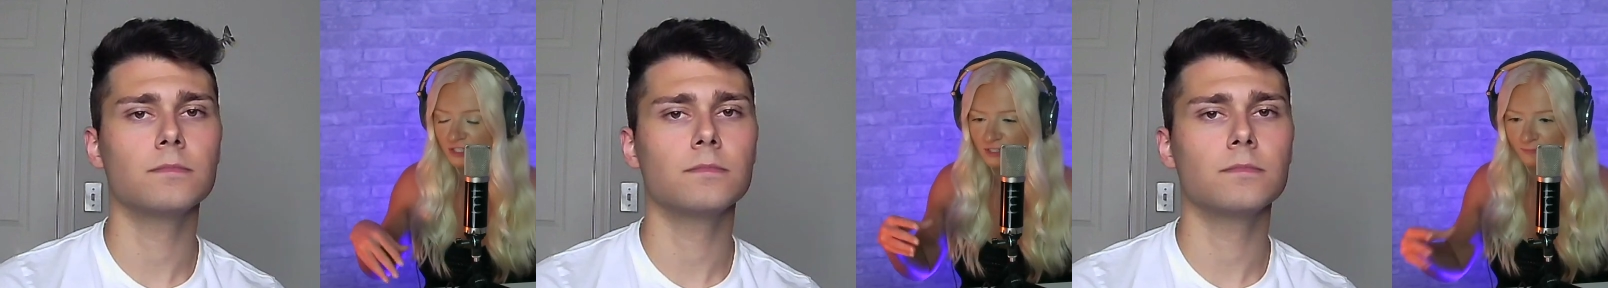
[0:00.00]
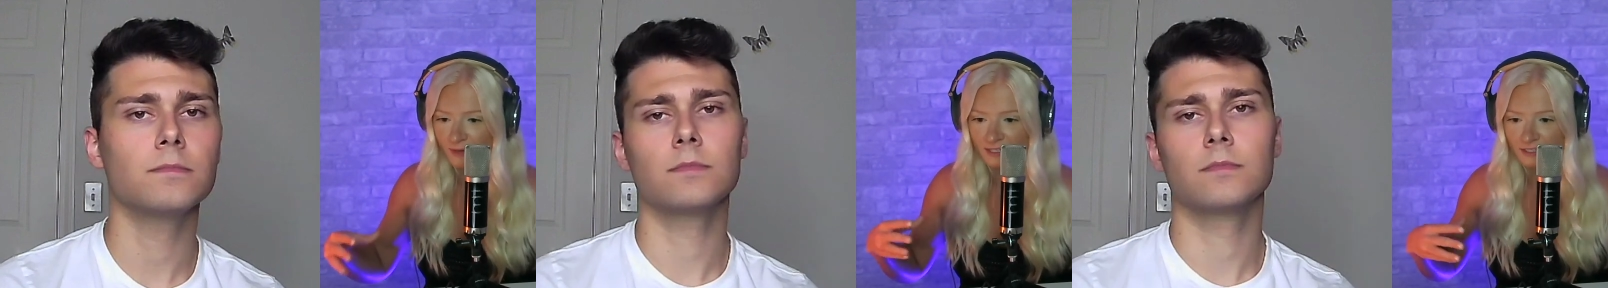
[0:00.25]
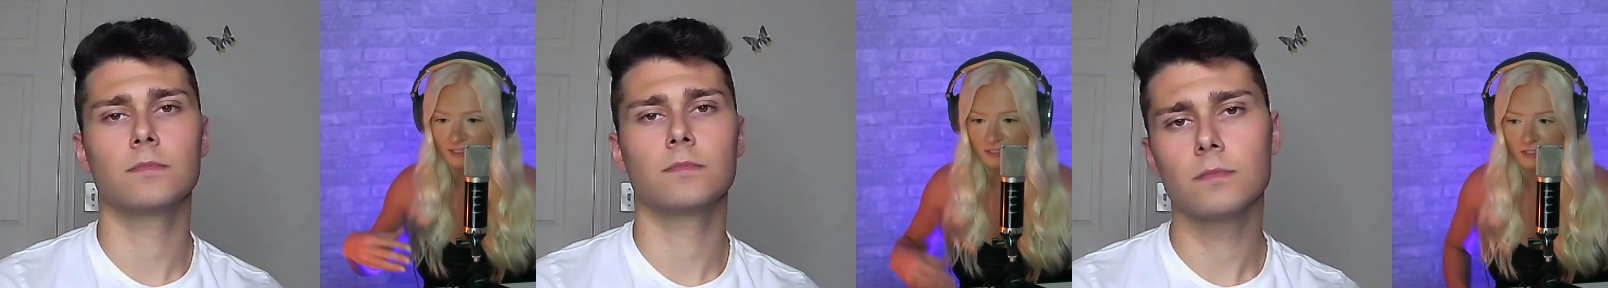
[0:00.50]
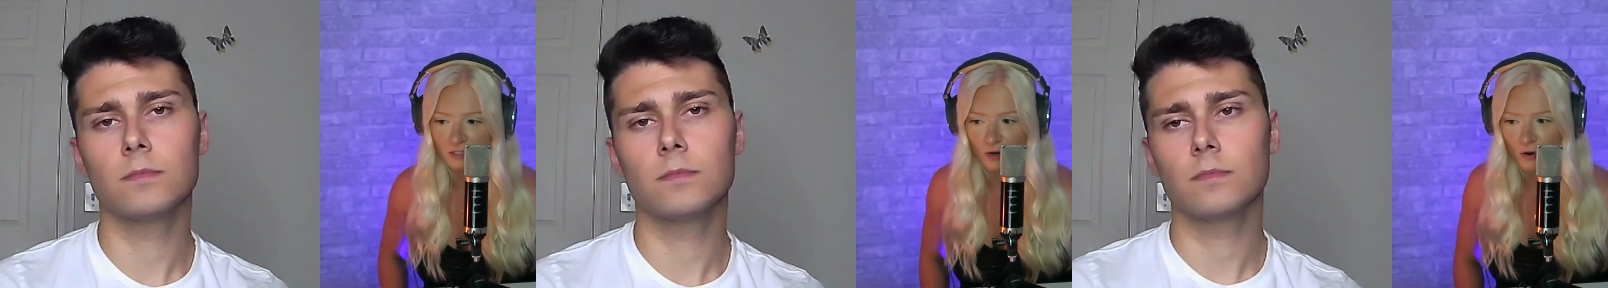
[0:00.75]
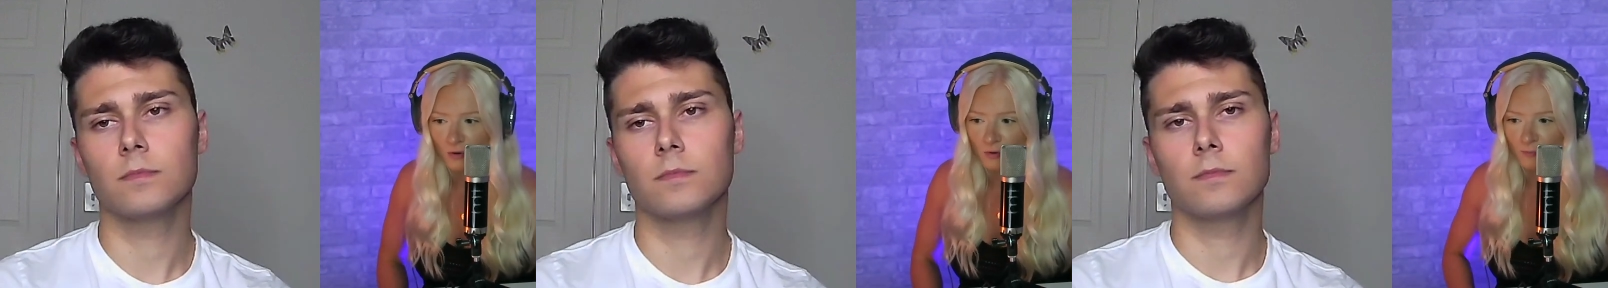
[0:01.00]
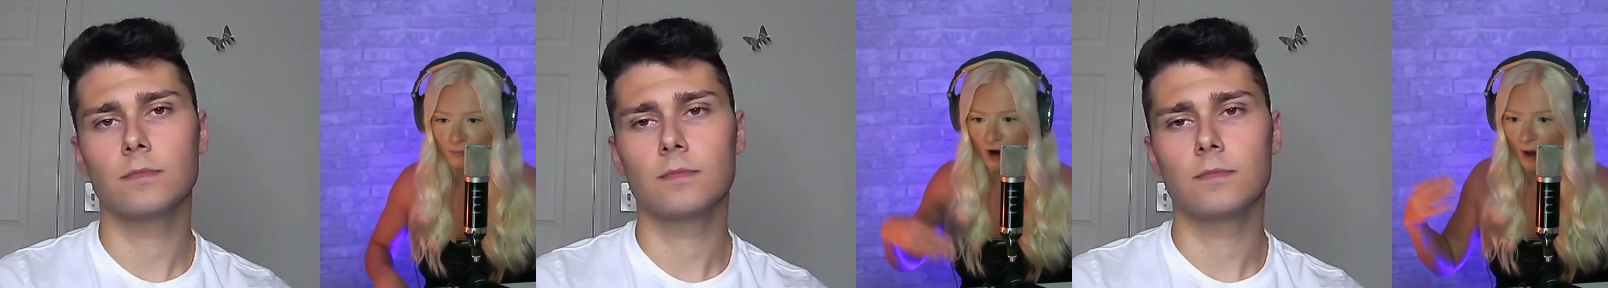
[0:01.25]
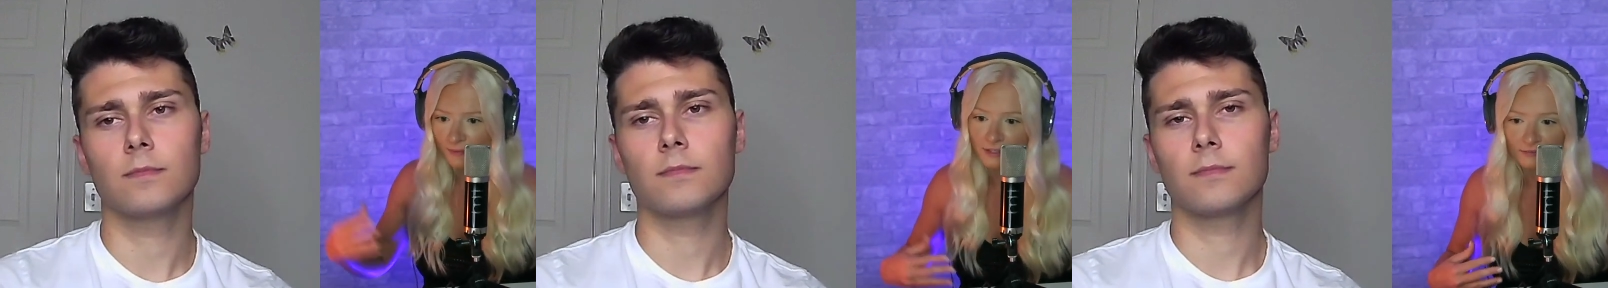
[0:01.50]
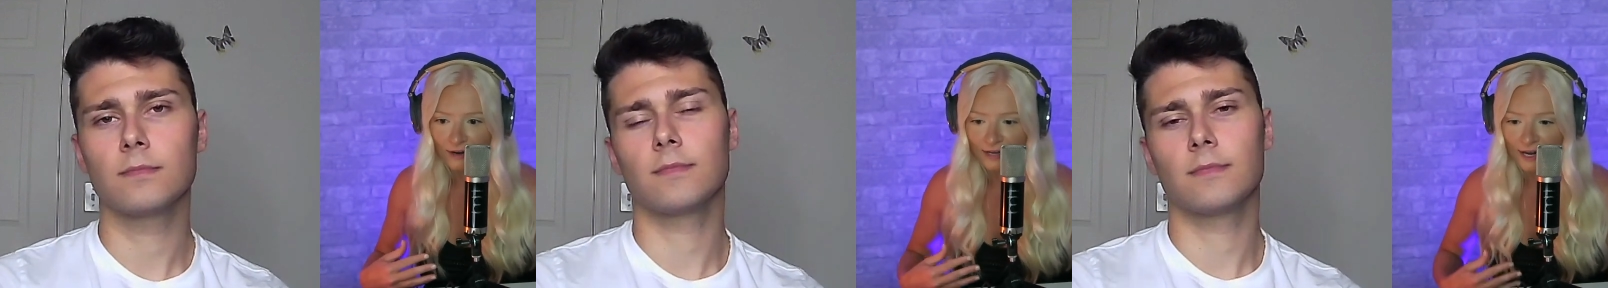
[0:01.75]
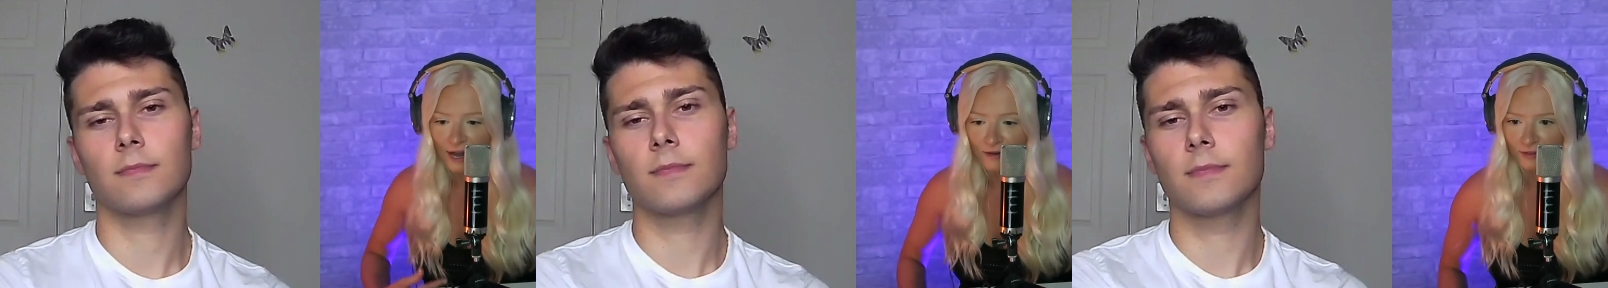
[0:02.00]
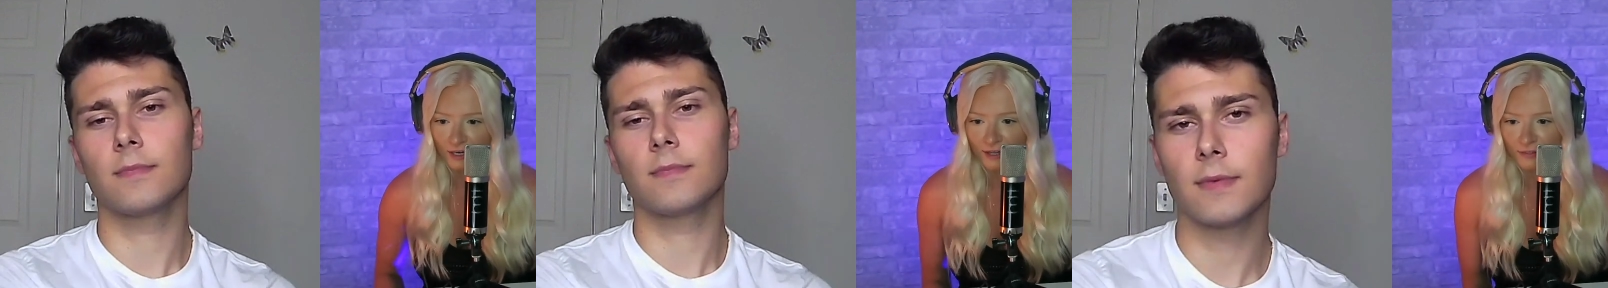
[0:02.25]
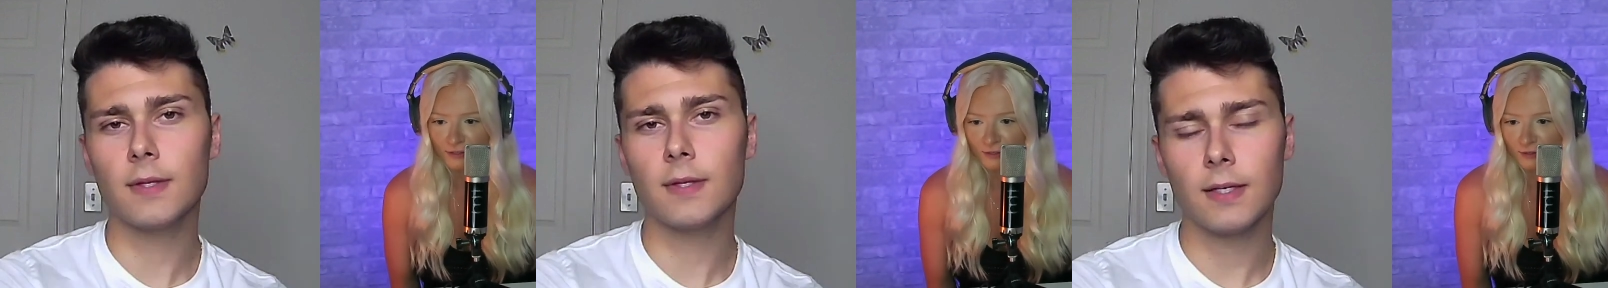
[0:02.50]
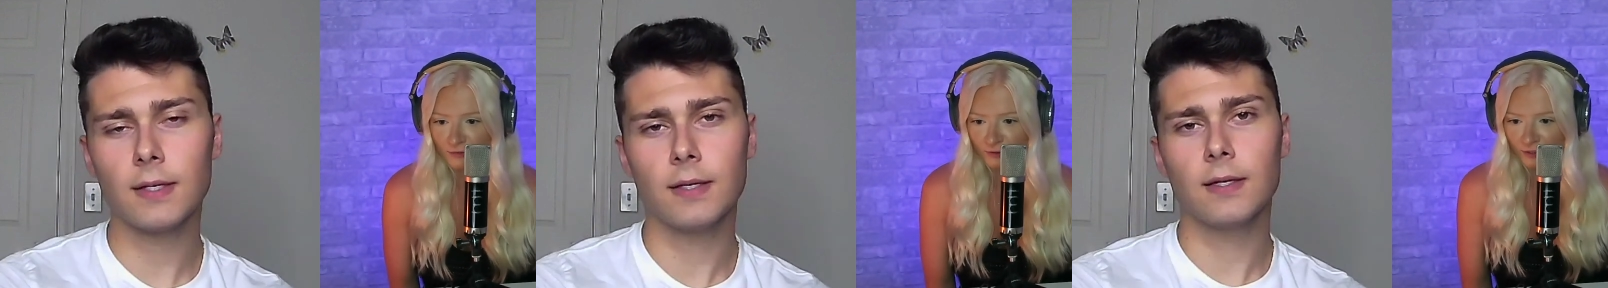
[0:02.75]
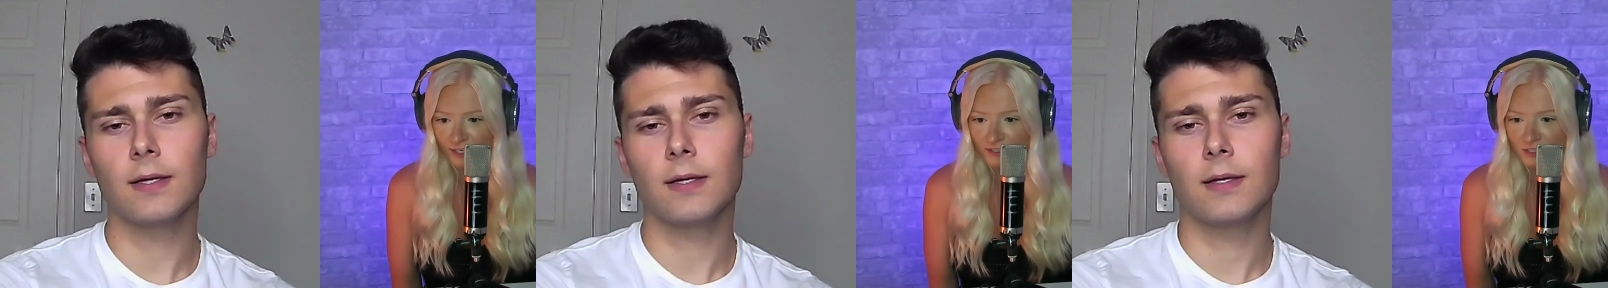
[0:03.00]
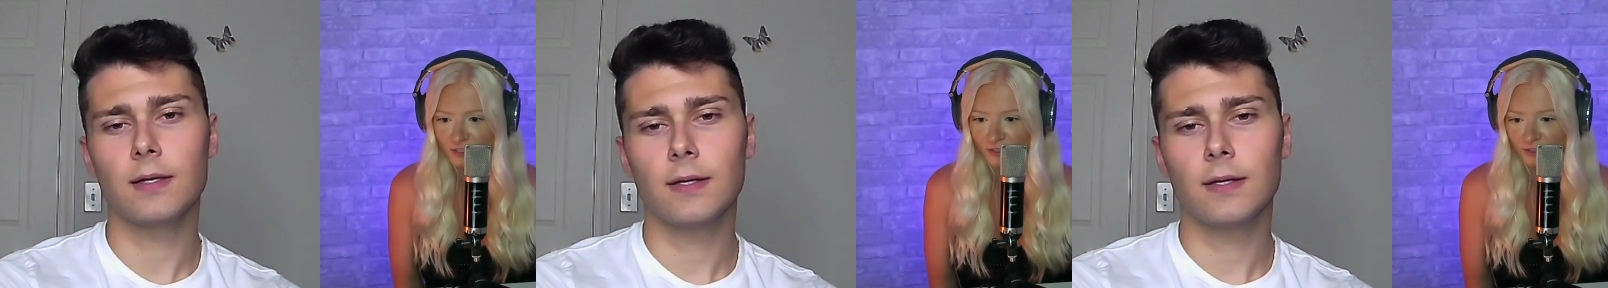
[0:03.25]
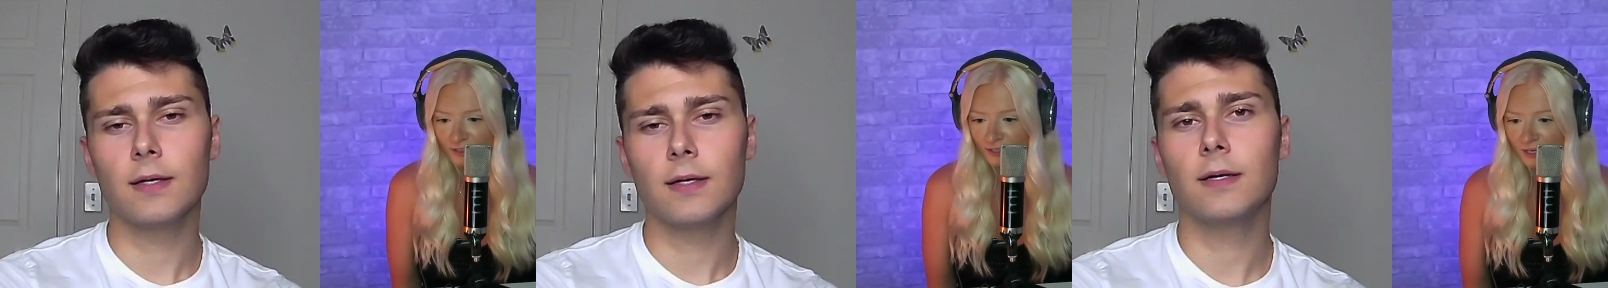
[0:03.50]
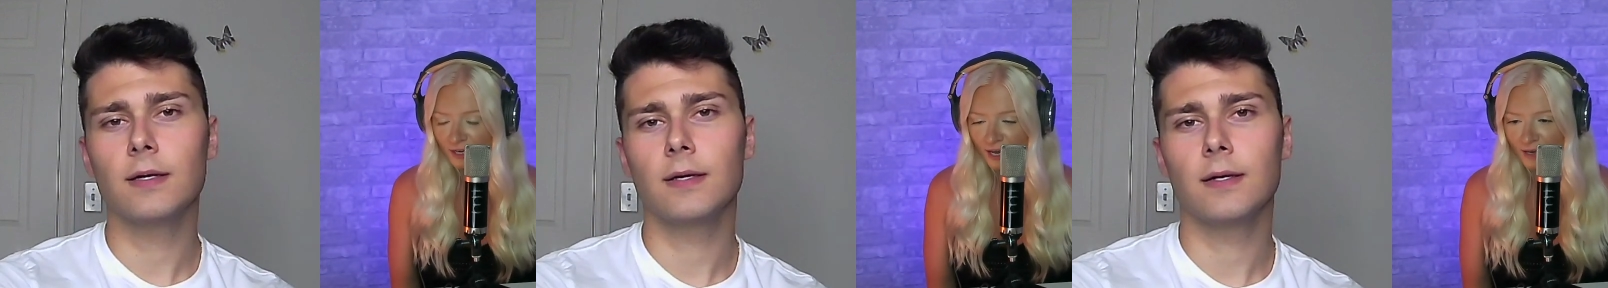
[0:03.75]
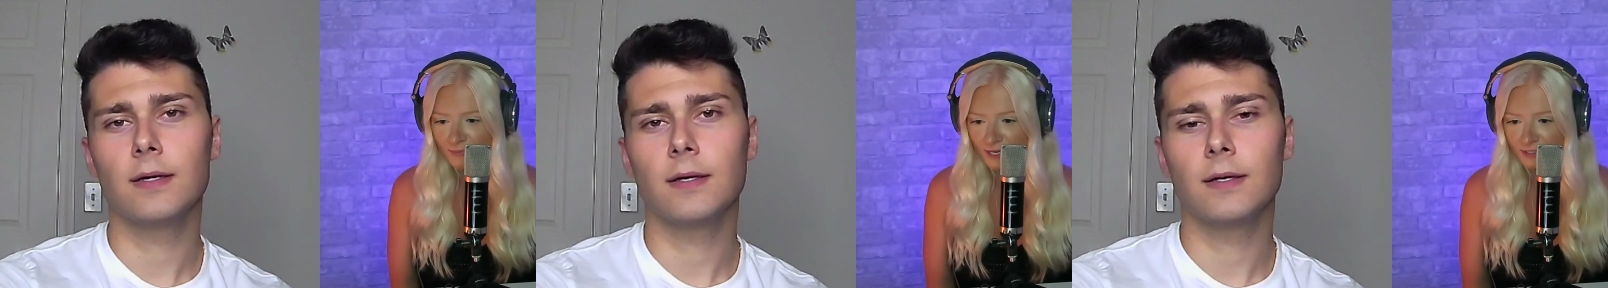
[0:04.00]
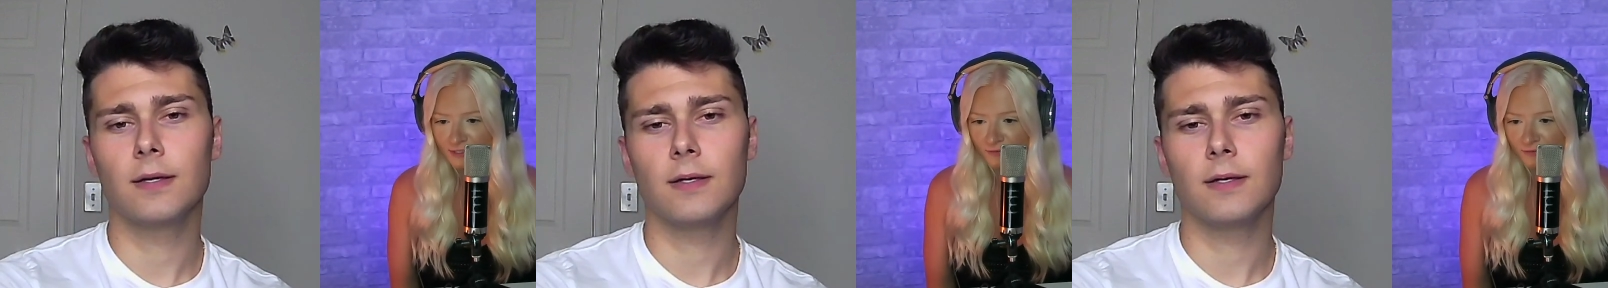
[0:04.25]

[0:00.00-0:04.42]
Speaker 1: space that's so prominent right now that I think you could really enter and make a